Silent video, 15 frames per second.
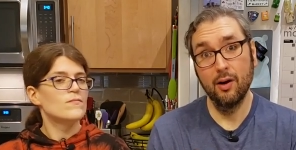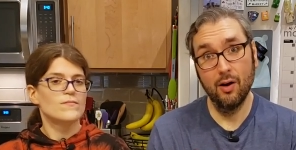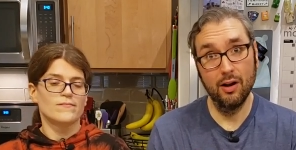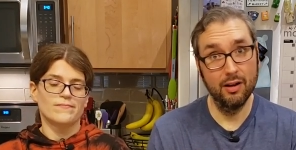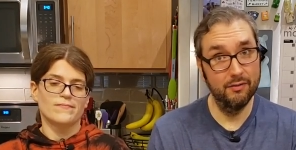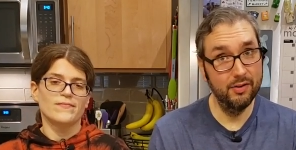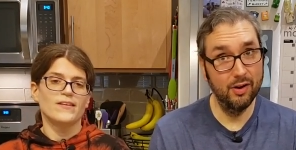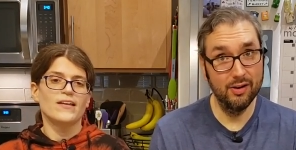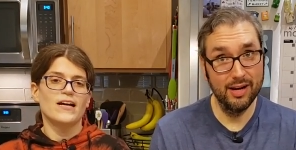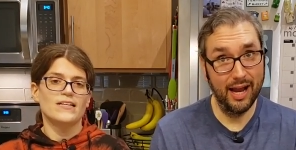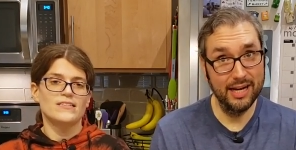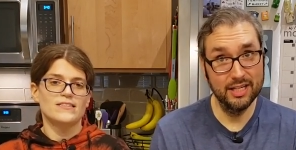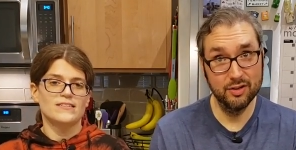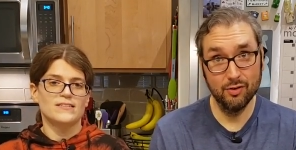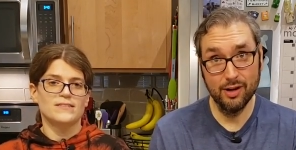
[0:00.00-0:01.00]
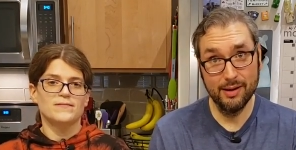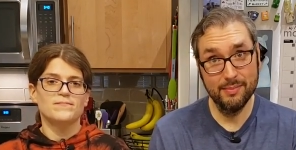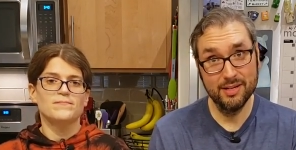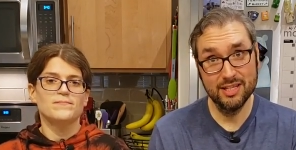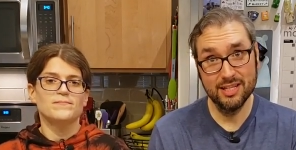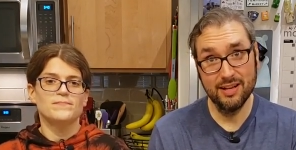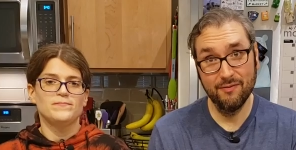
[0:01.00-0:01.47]
Speaker 1: all of your yes. nice cream
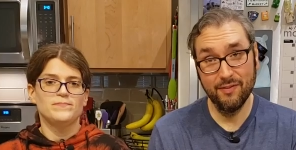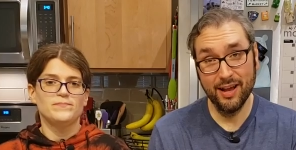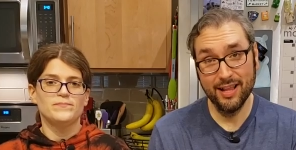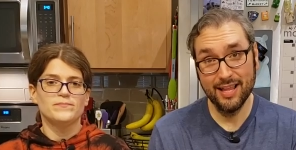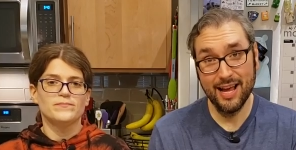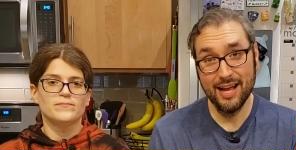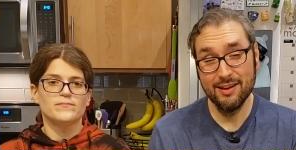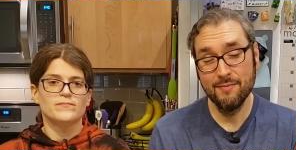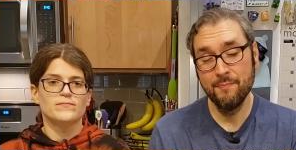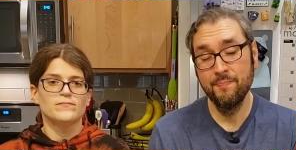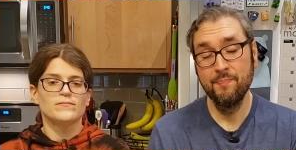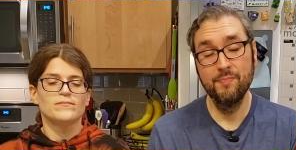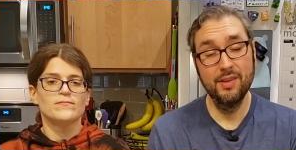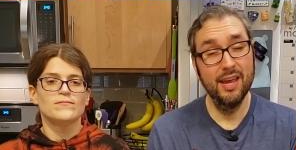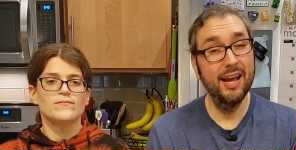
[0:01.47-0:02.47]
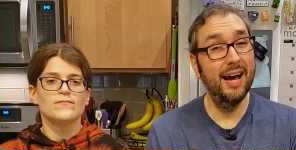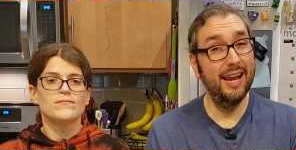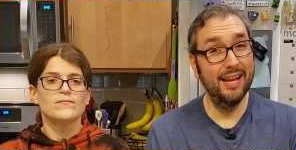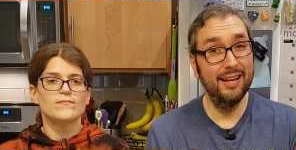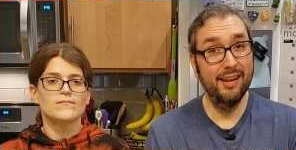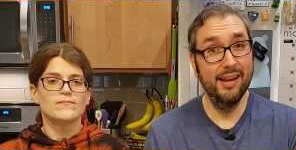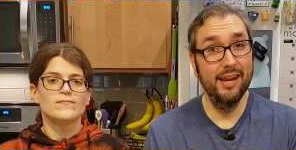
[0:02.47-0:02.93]
and stuff like that? You got
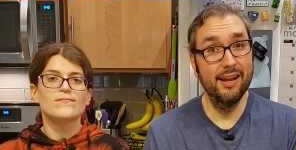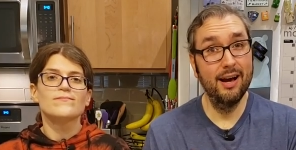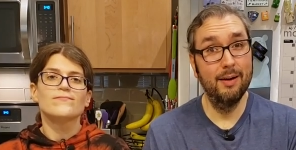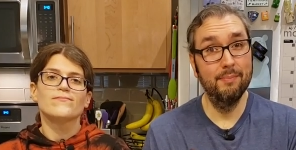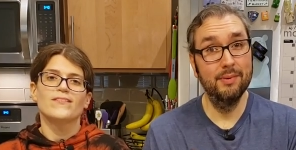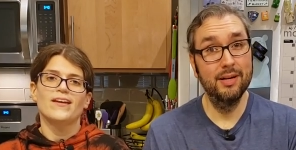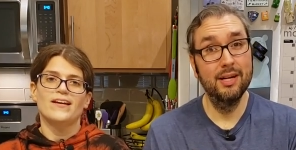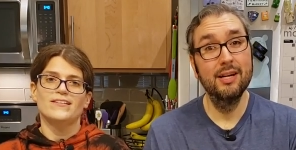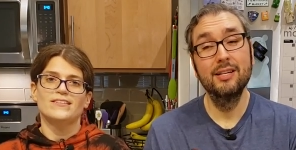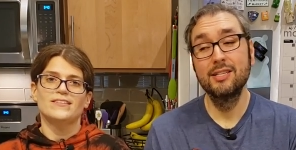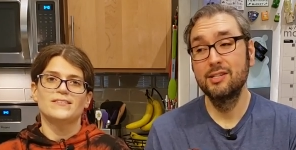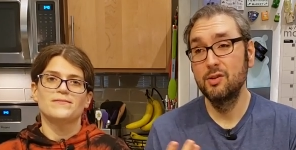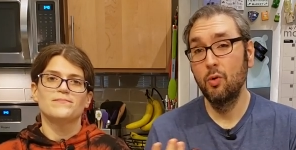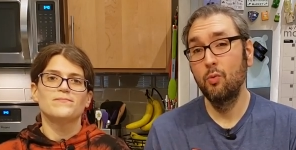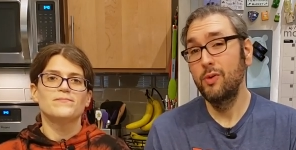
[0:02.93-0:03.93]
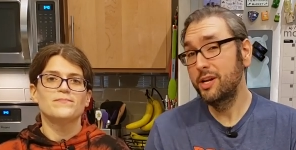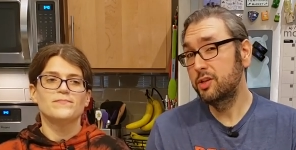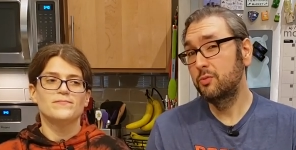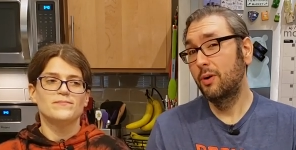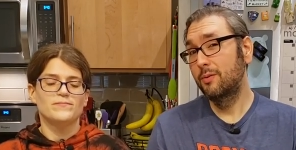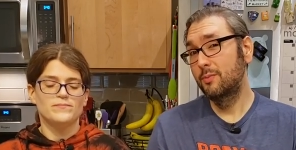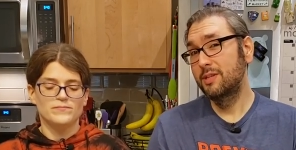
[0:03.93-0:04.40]
to clean up. Yes. So
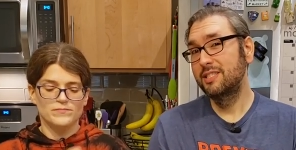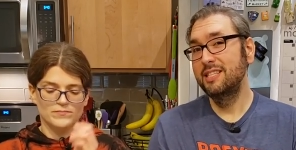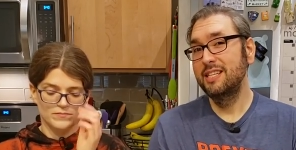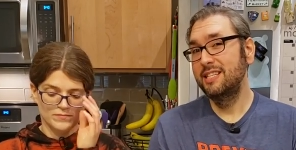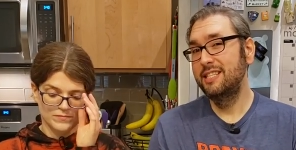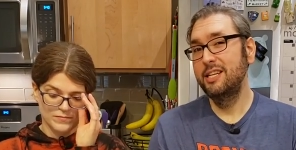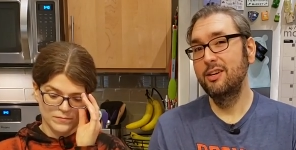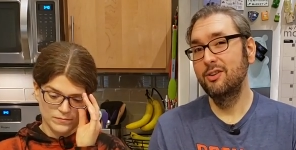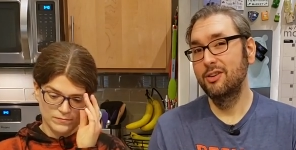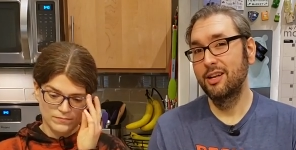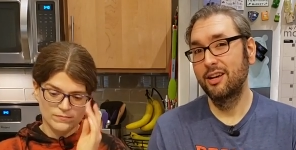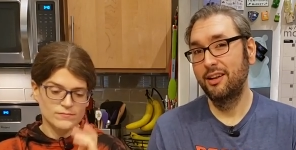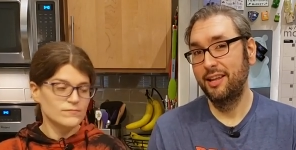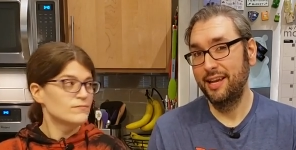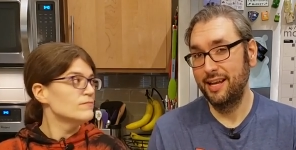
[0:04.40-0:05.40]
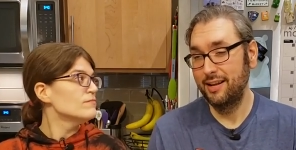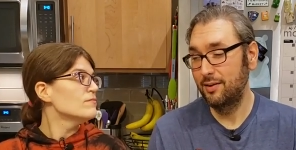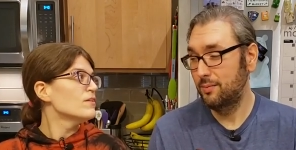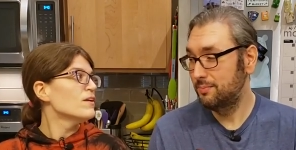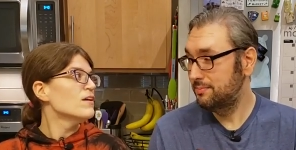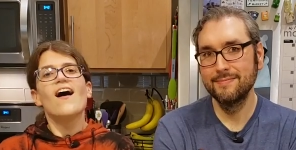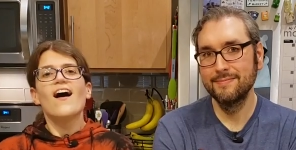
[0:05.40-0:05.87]
which one was easier to clean?
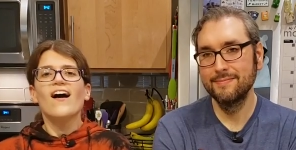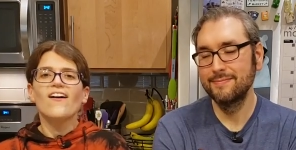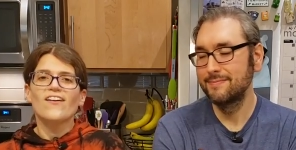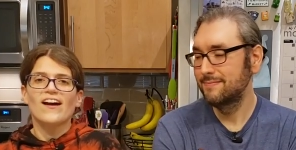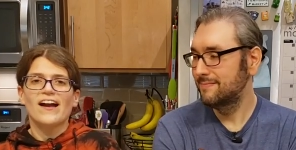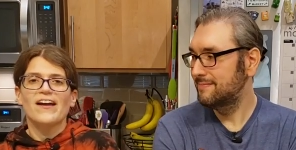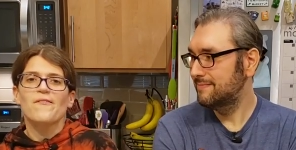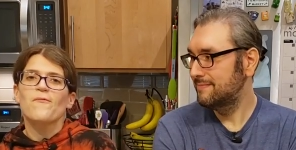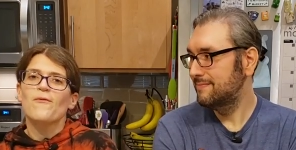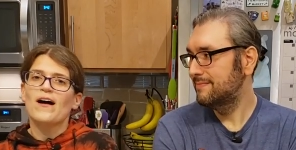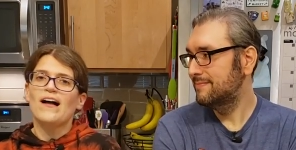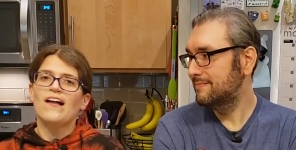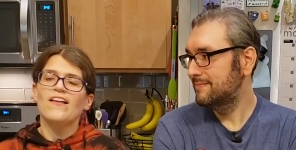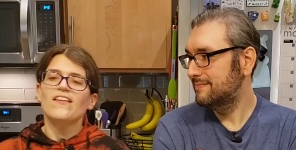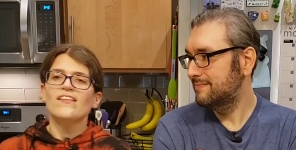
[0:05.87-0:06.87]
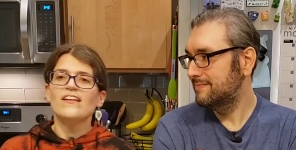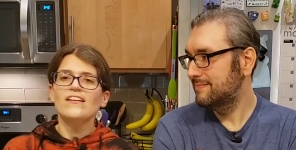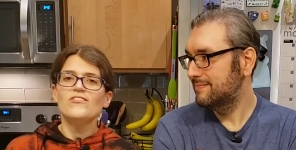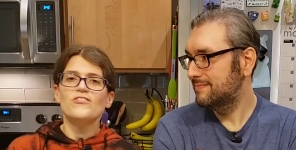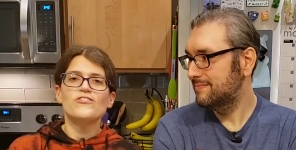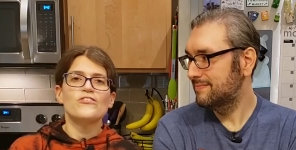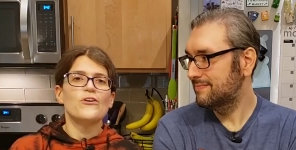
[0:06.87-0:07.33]
Speaker 2: All right. Well,
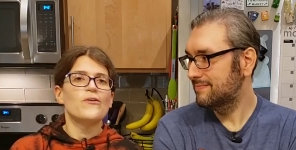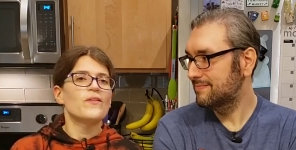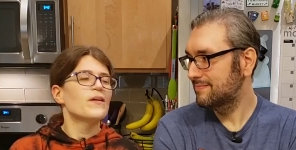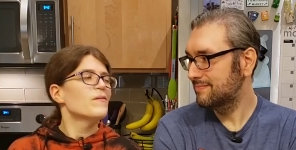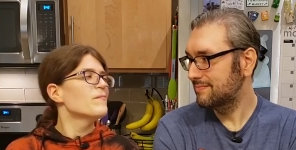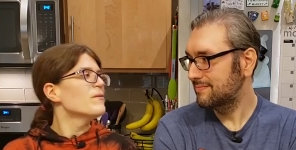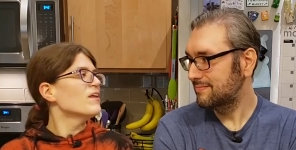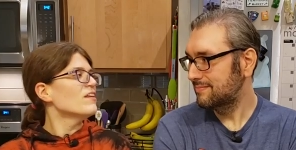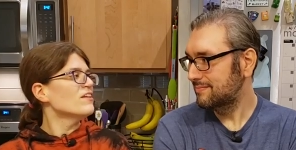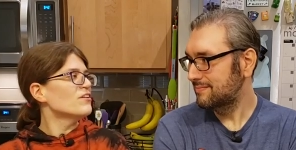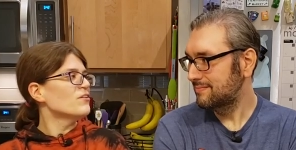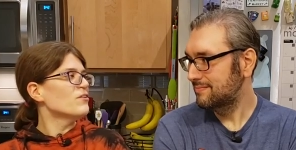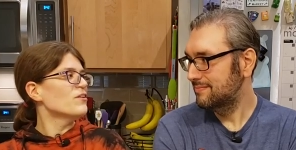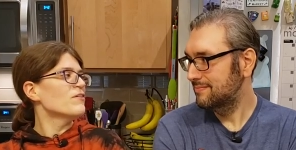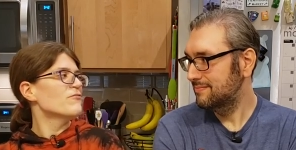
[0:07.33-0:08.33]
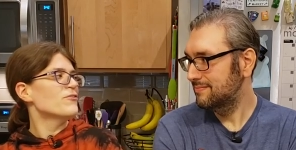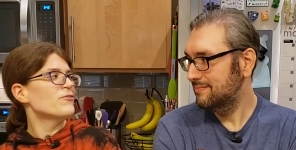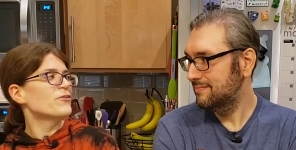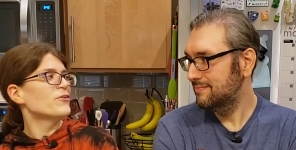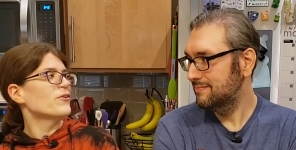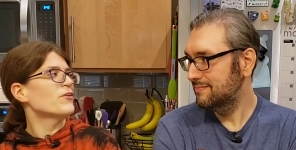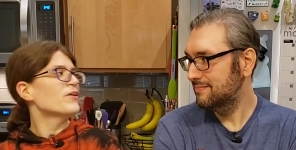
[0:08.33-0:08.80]
let's show them a little a
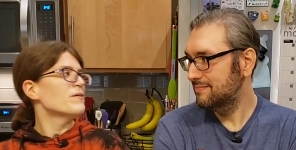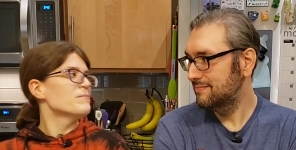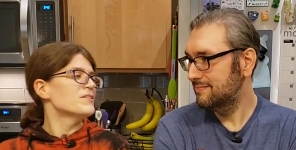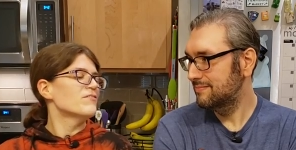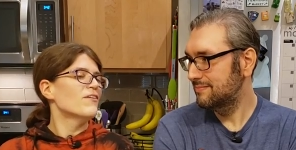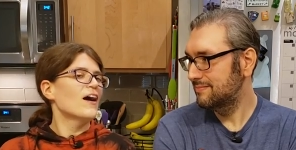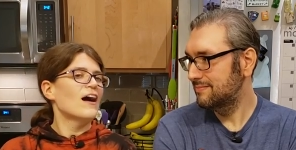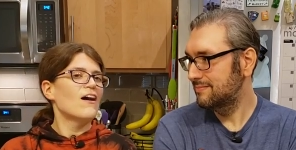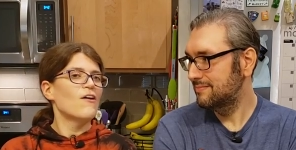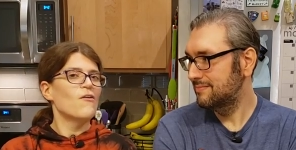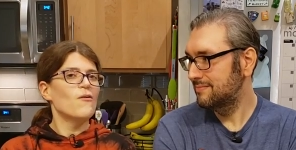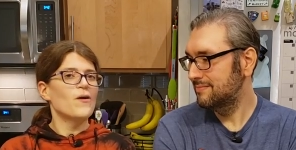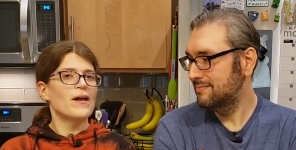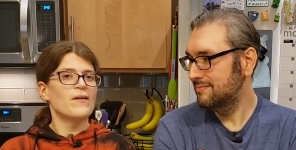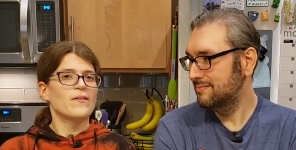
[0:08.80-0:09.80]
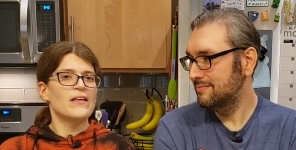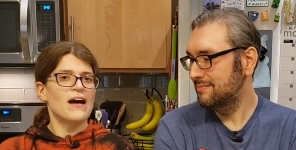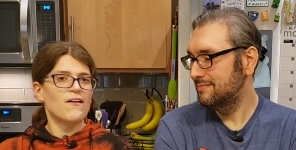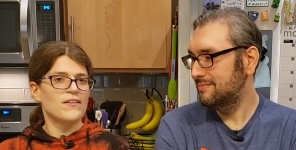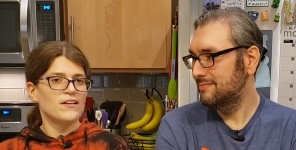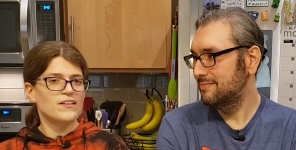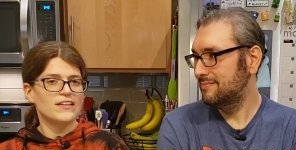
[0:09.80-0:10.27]
few little clips of how it,
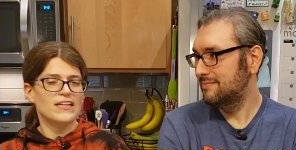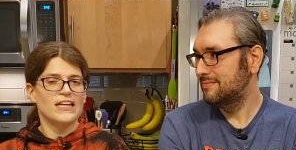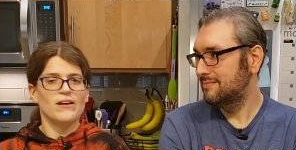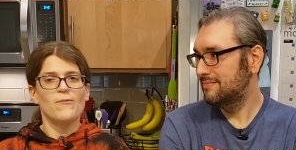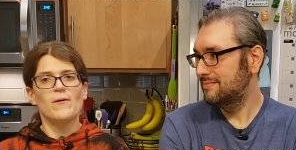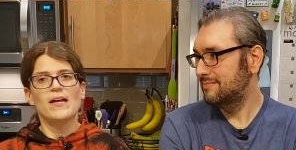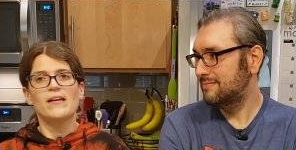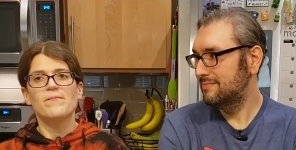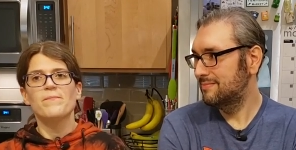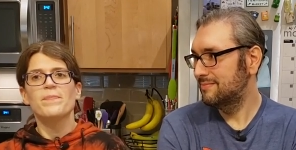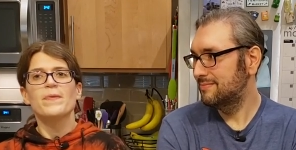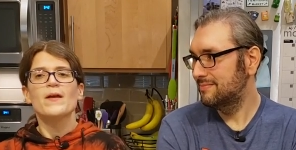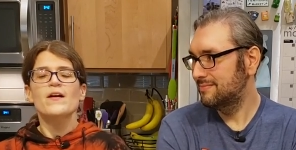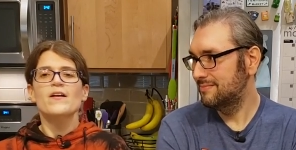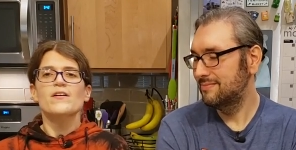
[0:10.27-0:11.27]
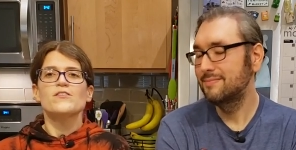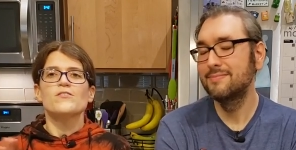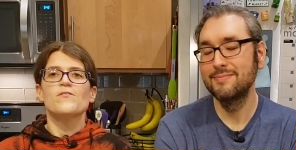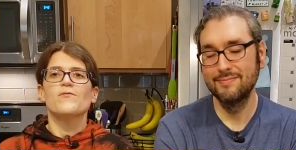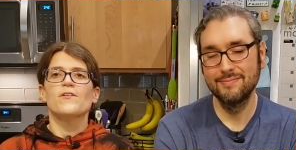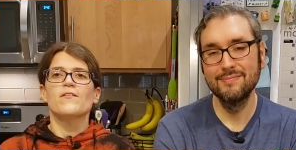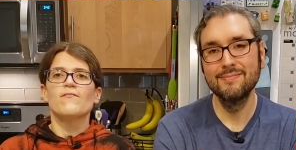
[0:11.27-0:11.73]
how the cleaning went. So for the